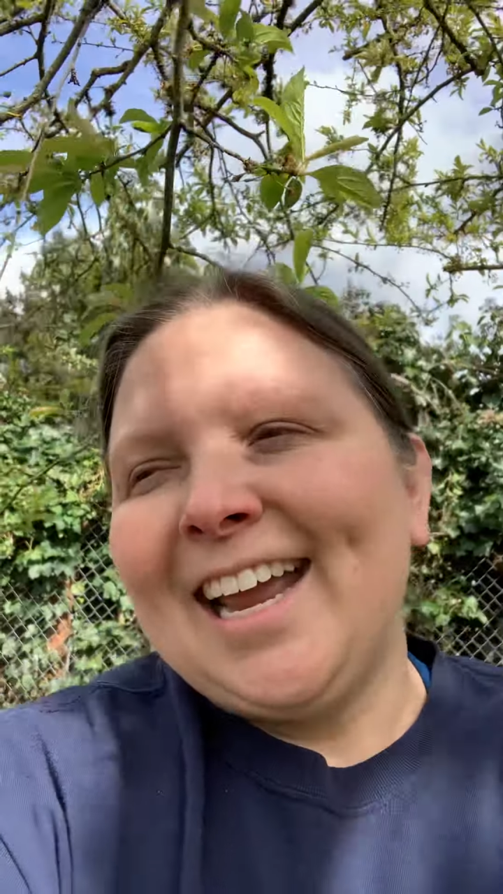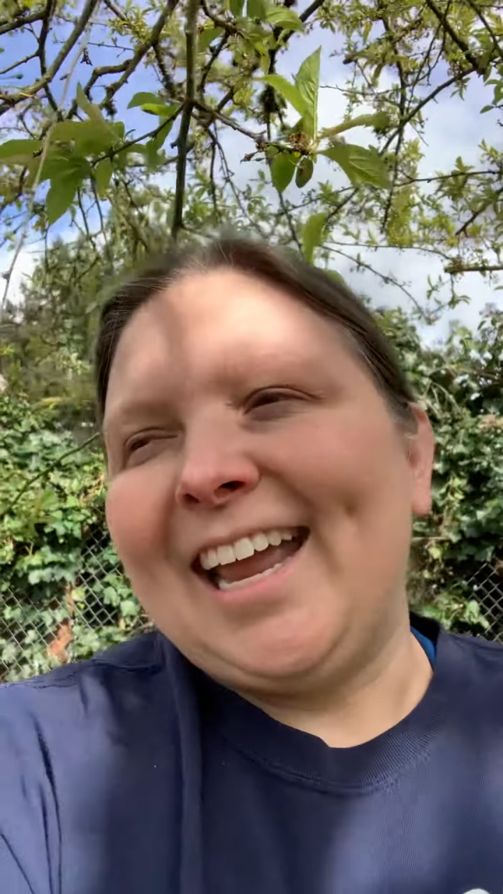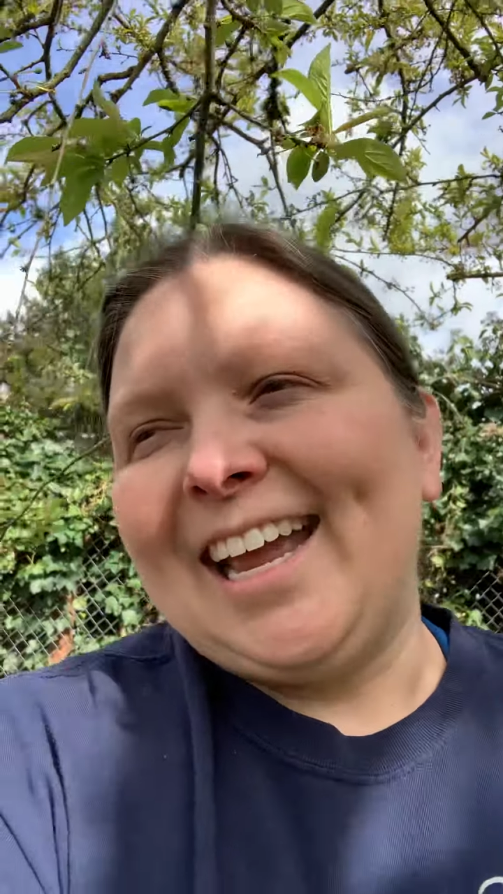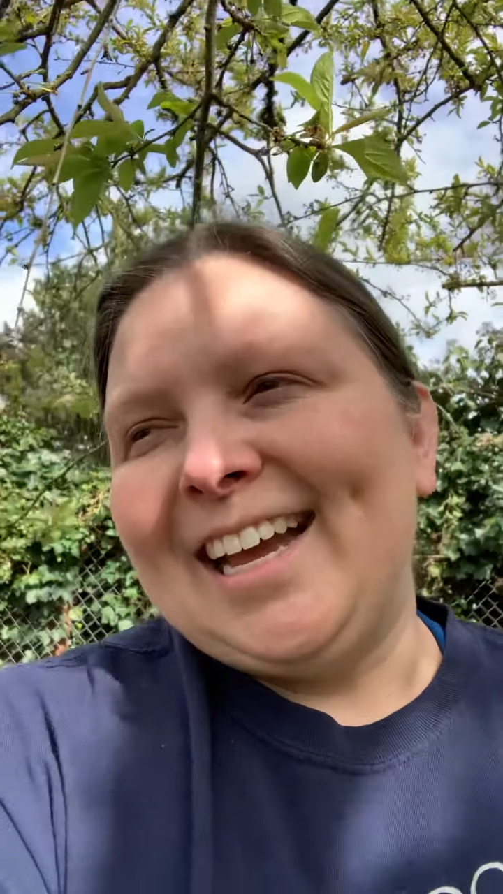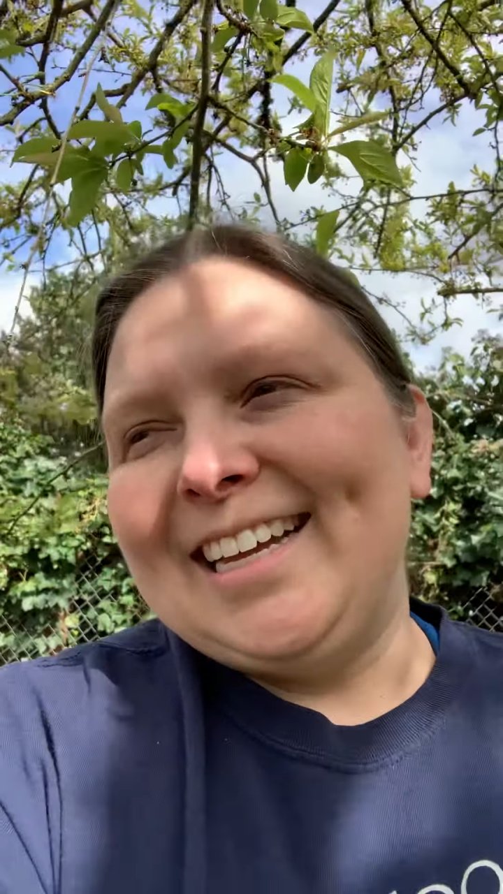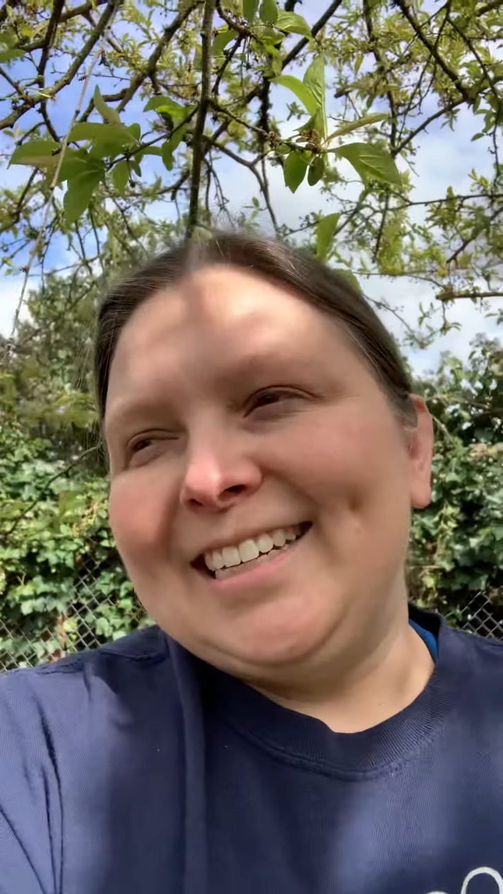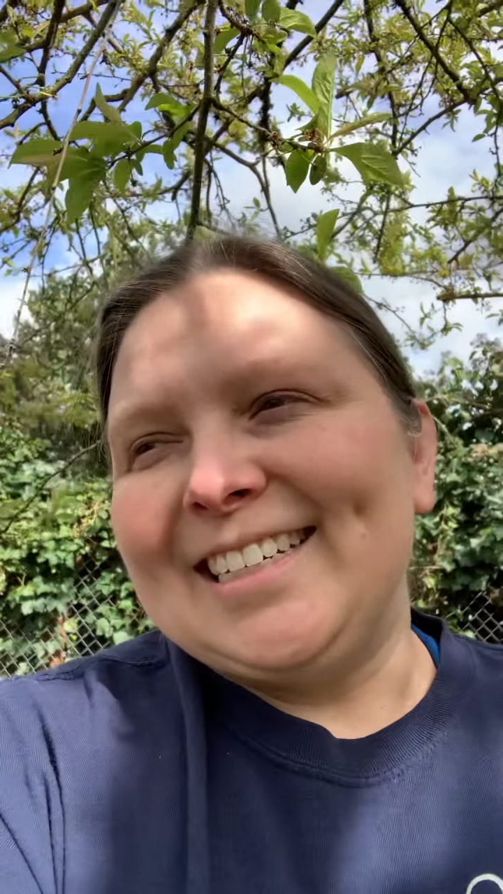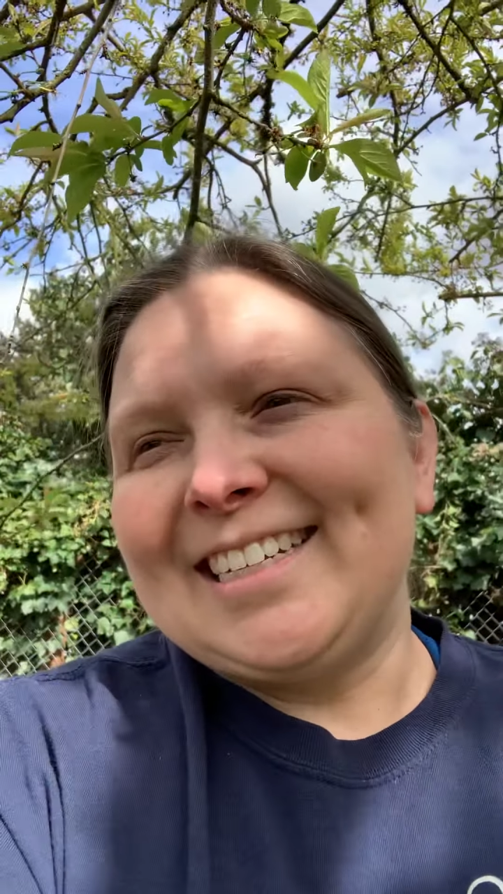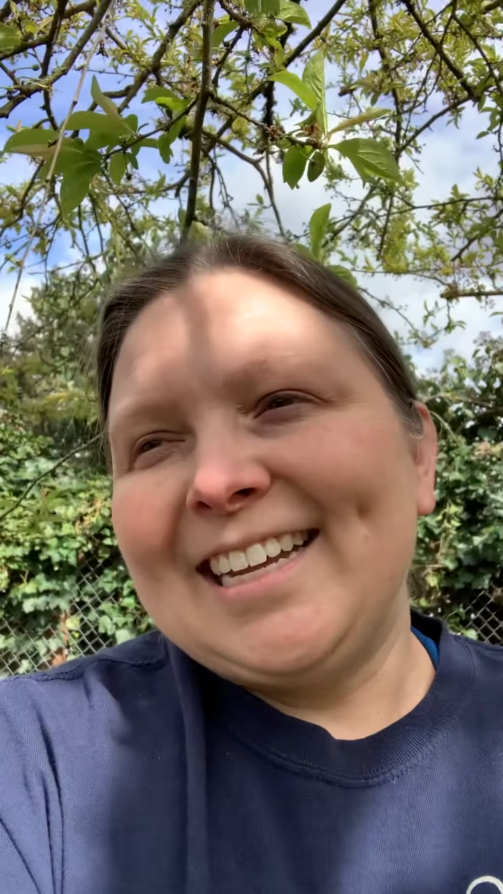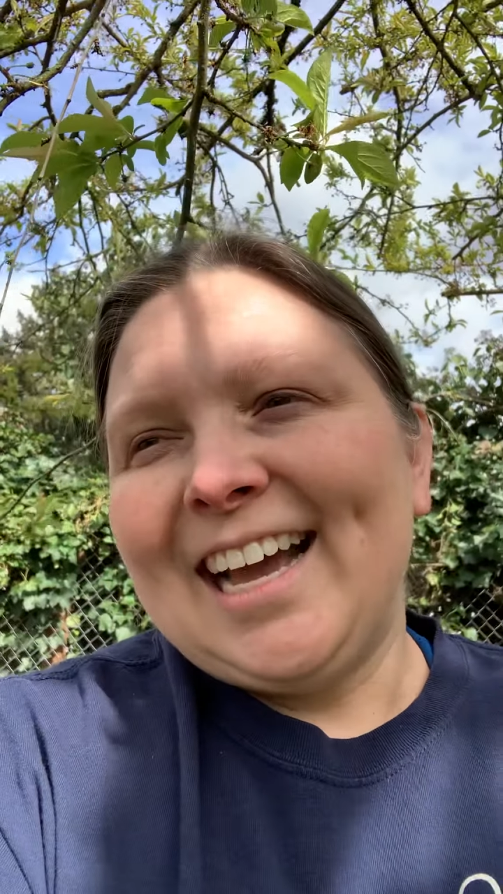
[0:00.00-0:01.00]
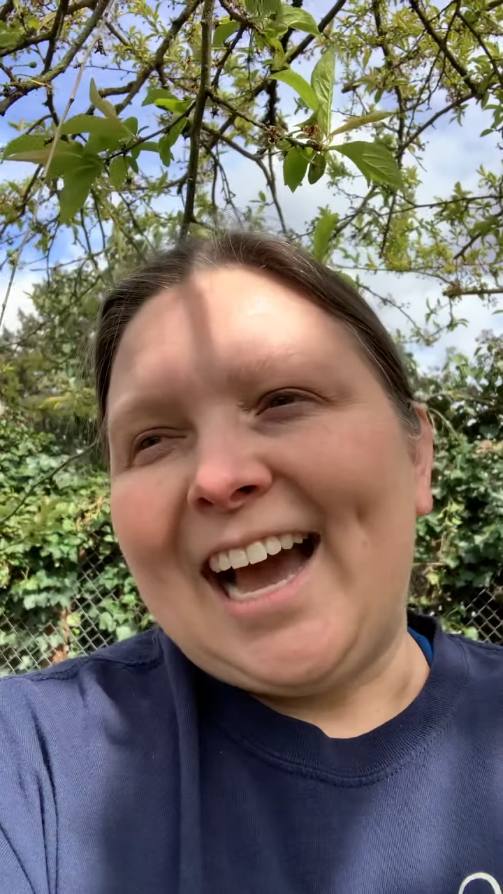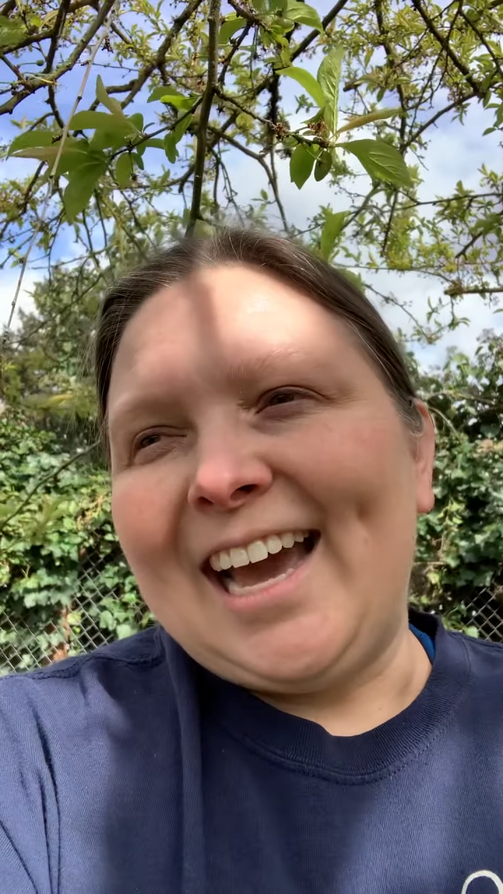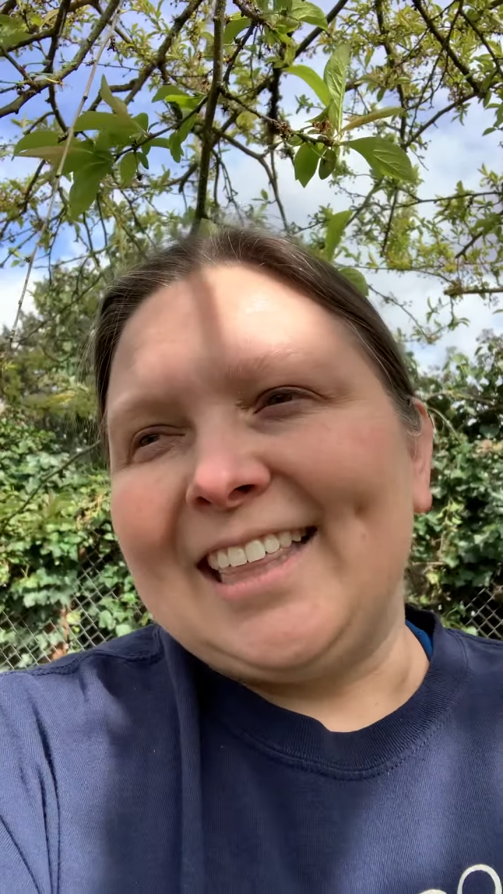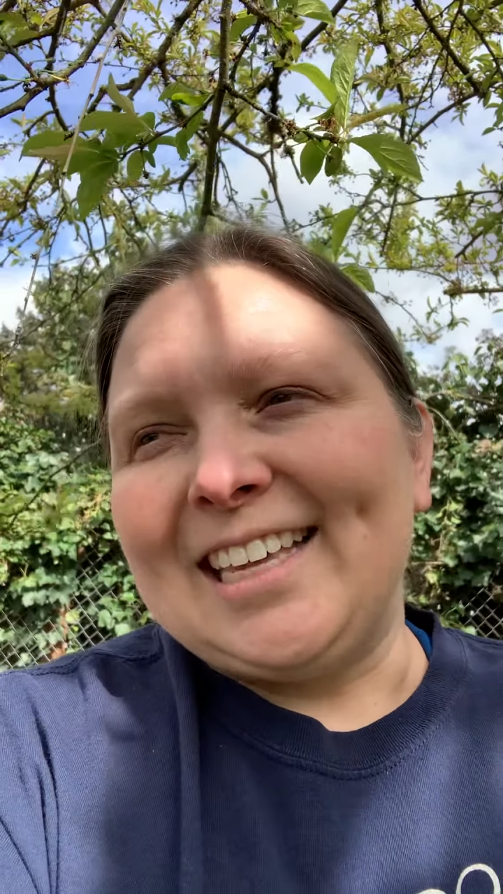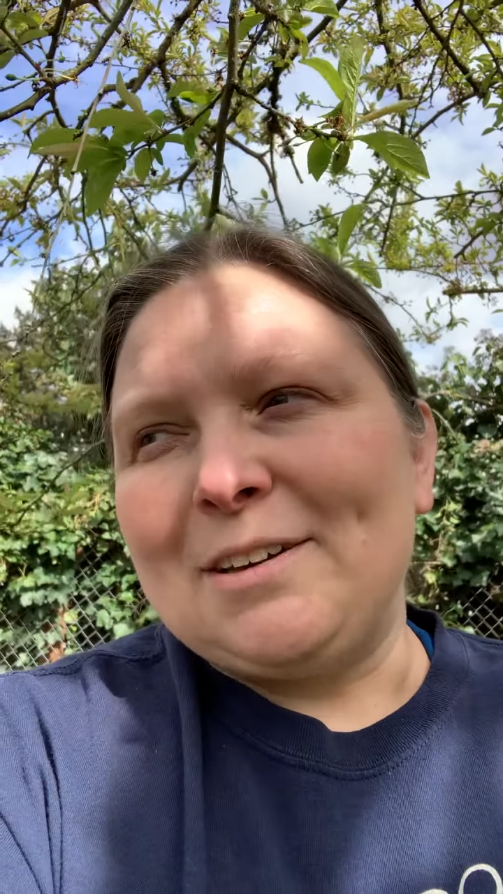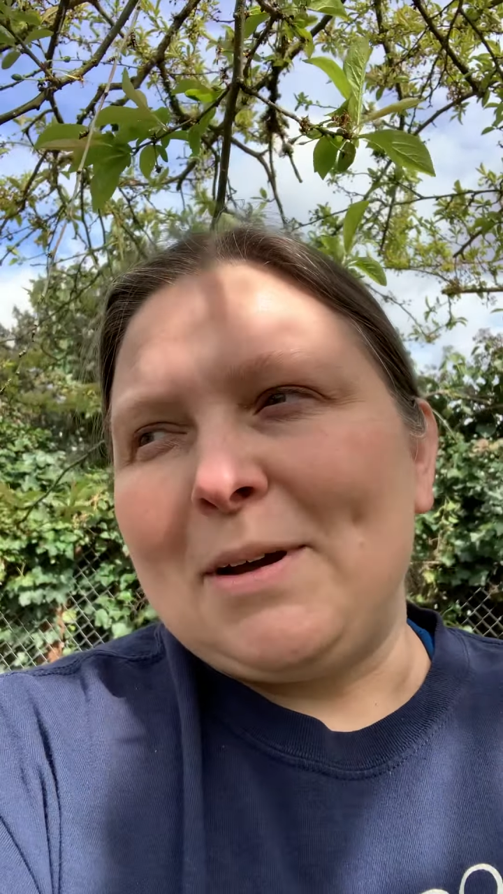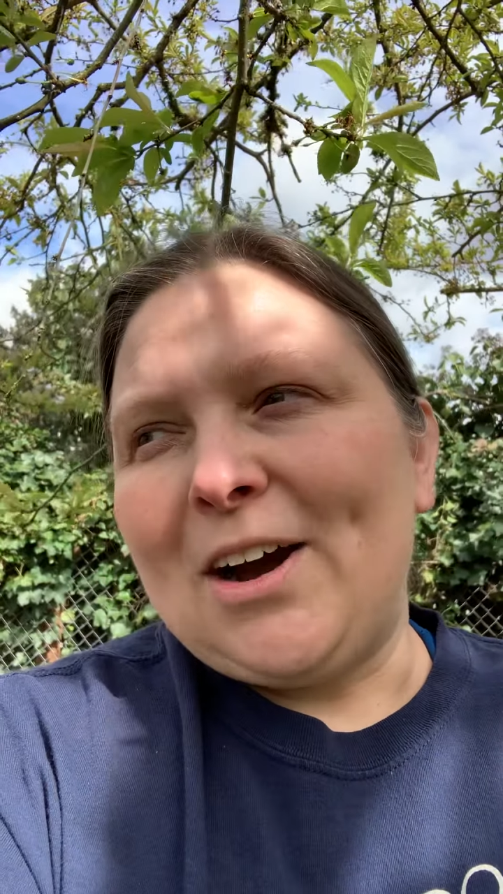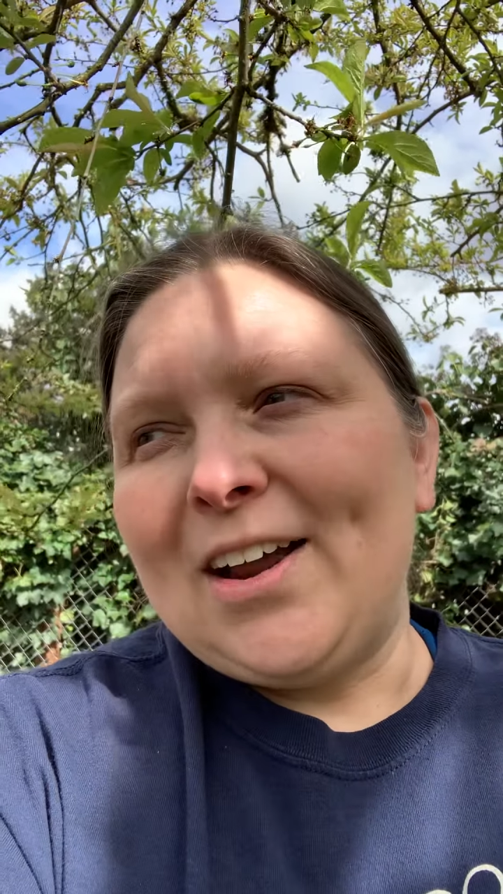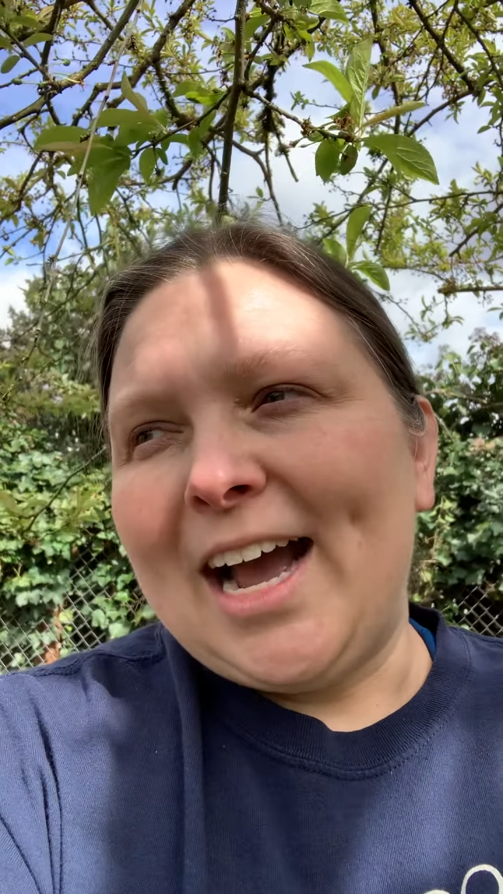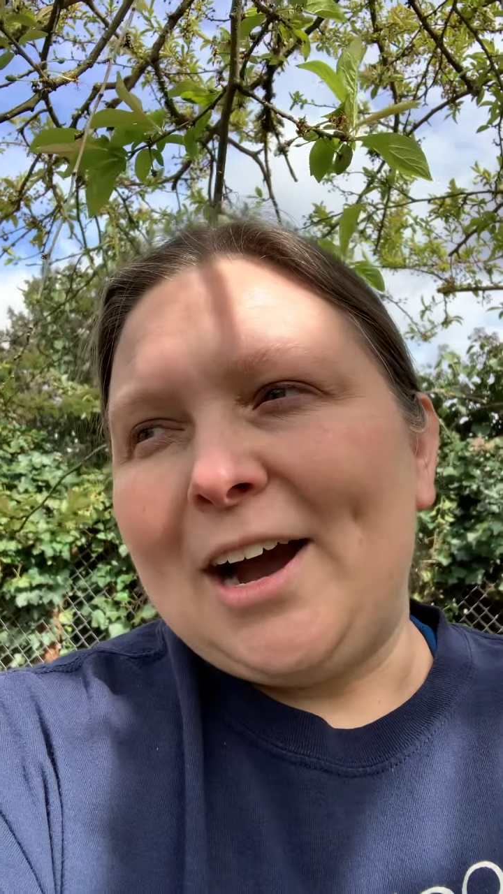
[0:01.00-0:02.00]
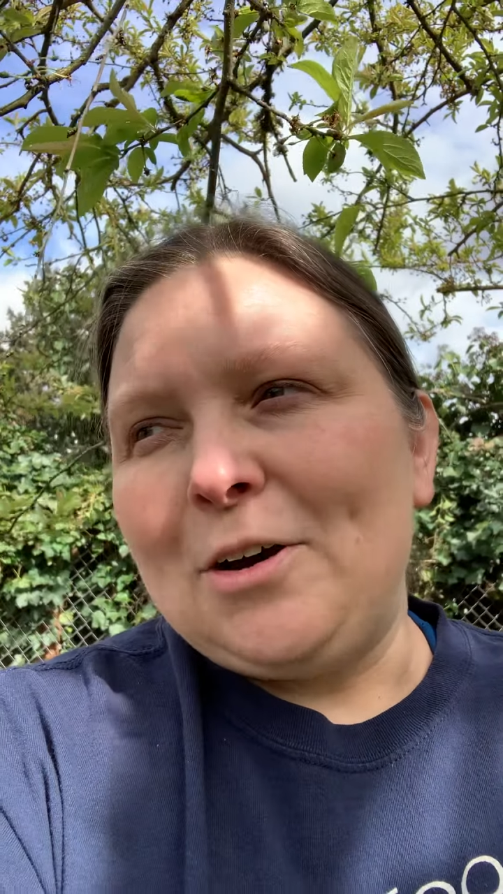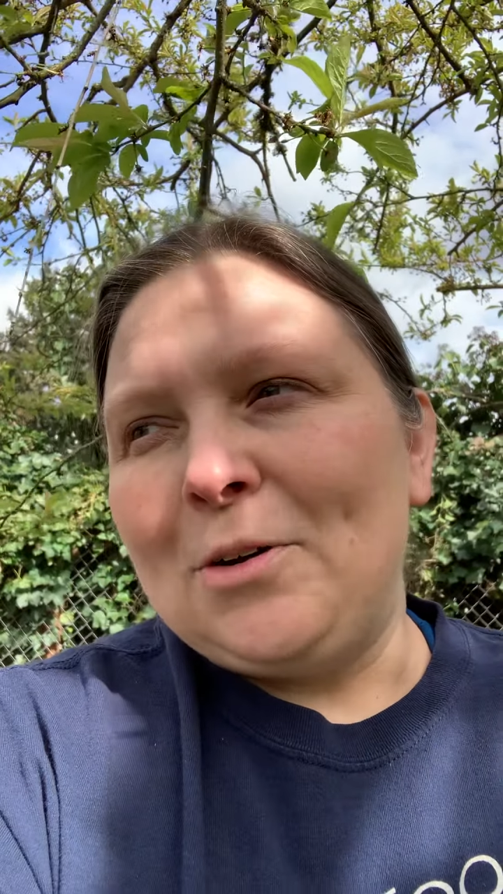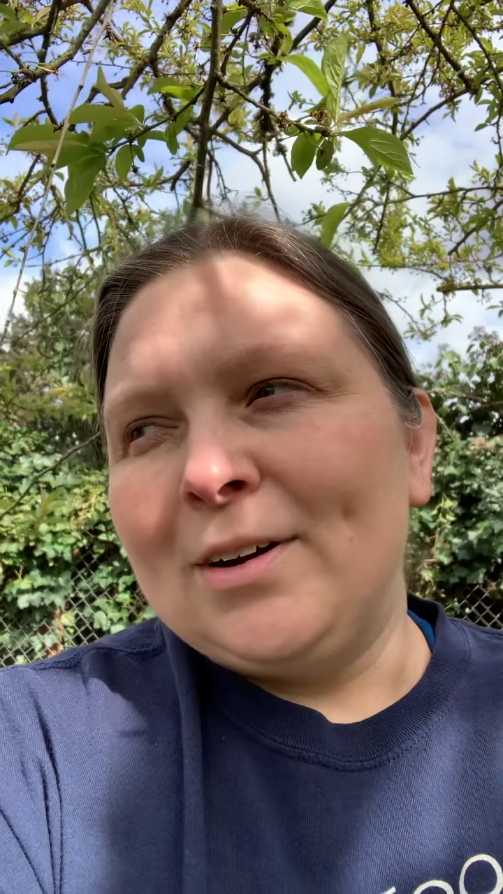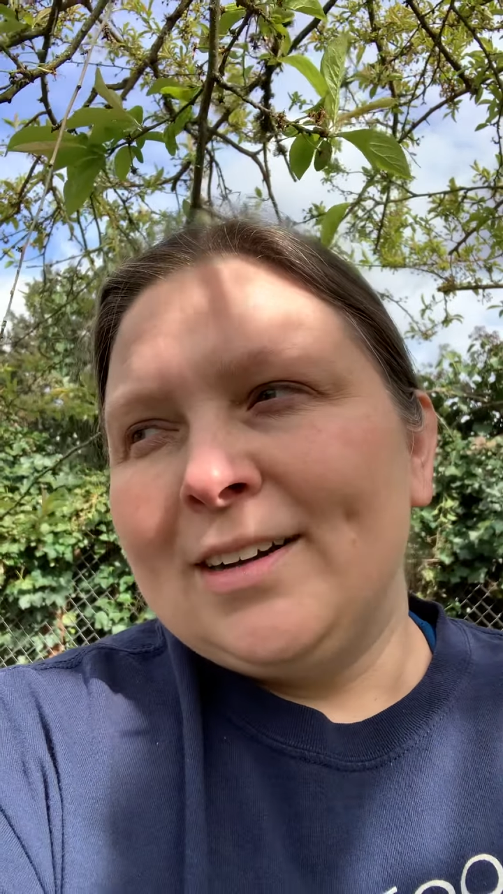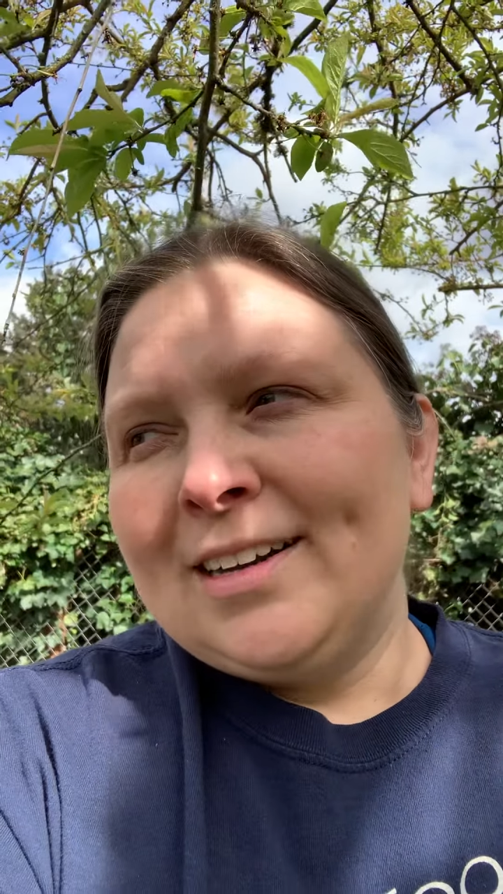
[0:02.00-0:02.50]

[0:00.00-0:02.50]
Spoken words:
and I think about how